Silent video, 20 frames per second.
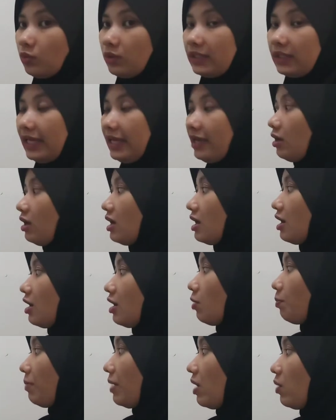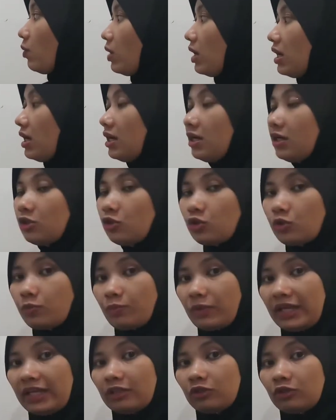Okay, power we
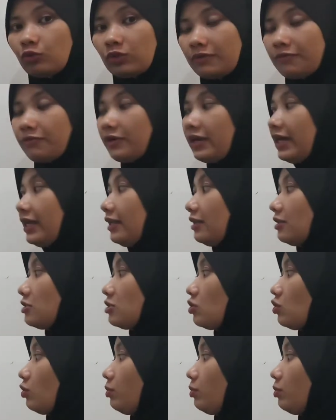bring to the front, so